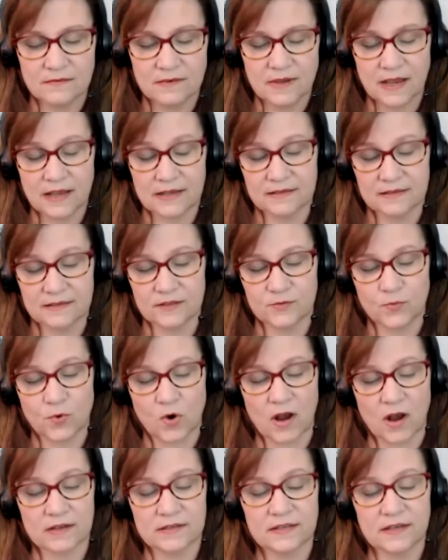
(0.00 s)
as this
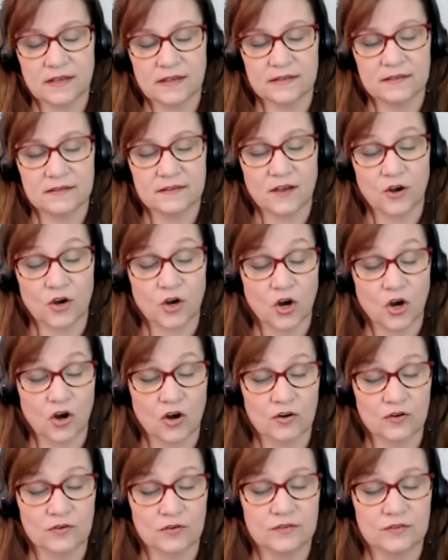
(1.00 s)
process
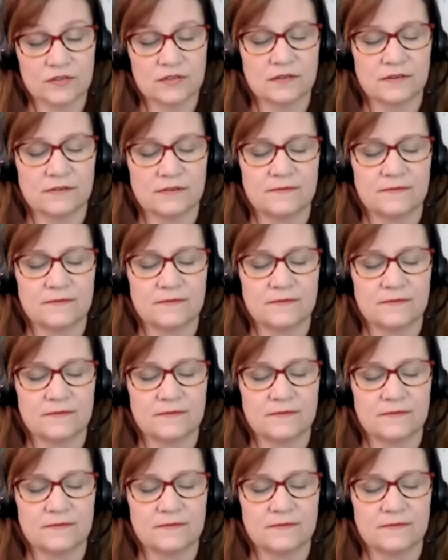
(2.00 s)
occurs,